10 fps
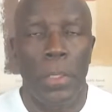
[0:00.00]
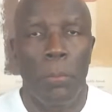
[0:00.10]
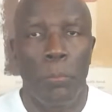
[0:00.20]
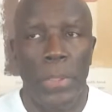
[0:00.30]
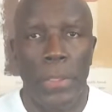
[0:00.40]

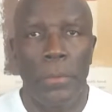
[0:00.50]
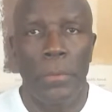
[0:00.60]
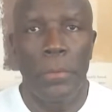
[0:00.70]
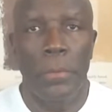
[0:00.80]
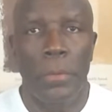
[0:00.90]

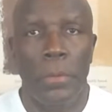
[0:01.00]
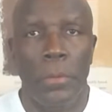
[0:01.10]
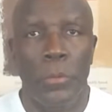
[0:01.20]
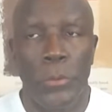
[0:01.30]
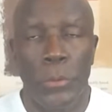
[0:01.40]
Men
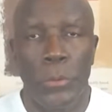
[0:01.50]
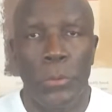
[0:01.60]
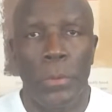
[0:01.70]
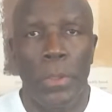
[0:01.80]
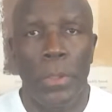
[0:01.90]

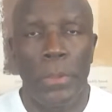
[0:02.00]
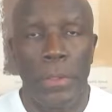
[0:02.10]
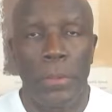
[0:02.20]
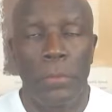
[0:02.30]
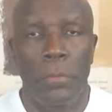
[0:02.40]
do
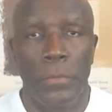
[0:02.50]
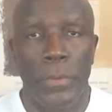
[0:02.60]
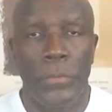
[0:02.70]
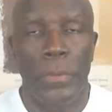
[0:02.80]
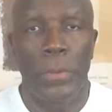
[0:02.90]
get
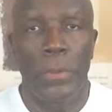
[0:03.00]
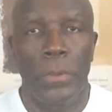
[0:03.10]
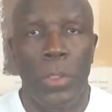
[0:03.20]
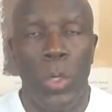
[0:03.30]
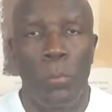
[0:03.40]
physically
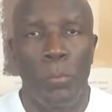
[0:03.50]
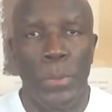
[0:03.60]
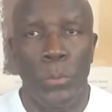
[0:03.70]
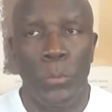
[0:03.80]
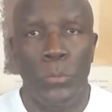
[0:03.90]

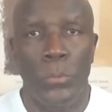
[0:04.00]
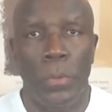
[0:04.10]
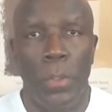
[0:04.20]
abused